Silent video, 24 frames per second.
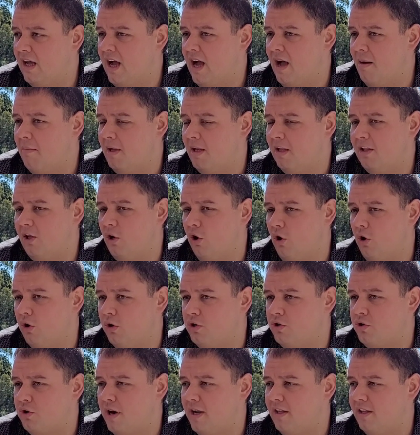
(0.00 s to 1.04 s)
the
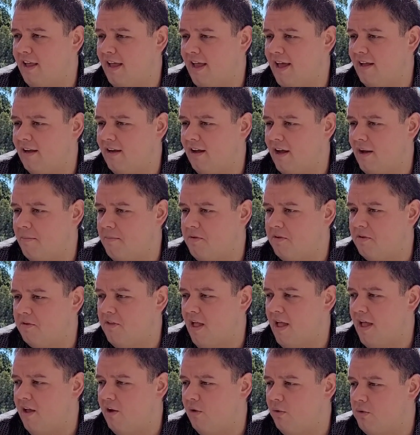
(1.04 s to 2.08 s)
entree, they had
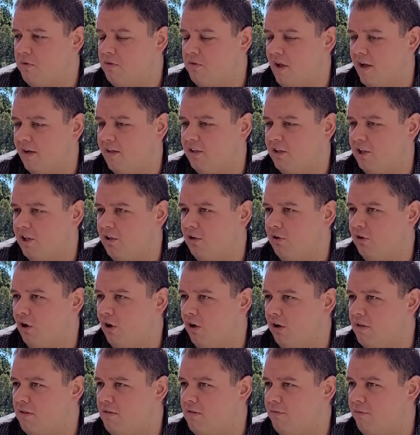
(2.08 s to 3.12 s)
snails,
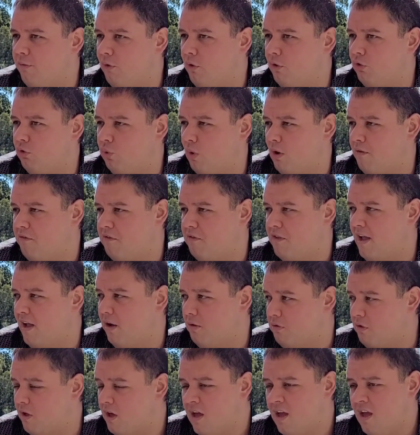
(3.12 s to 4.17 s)
$19 for 12
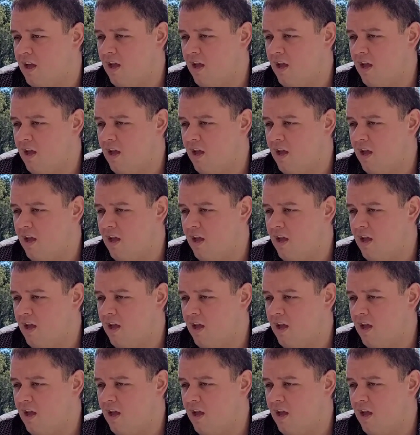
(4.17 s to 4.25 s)
snails.